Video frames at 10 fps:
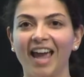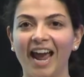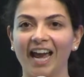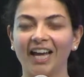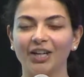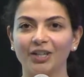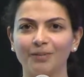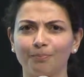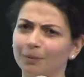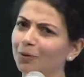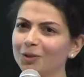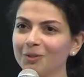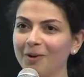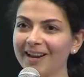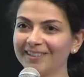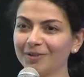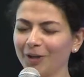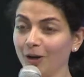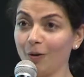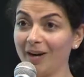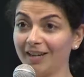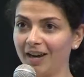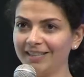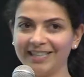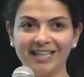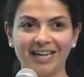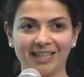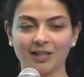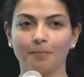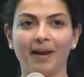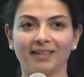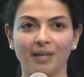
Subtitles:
And people are surprised. They're like, oh, I didn't expect,